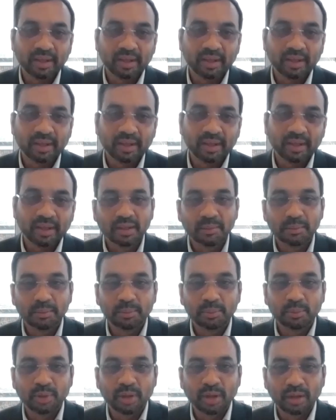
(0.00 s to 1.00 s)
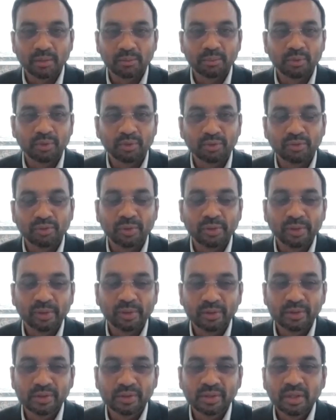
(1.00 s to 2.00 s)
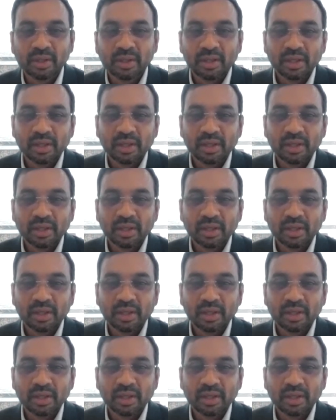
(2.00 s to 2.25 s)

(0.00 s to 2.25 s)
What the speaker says: our product portfolios,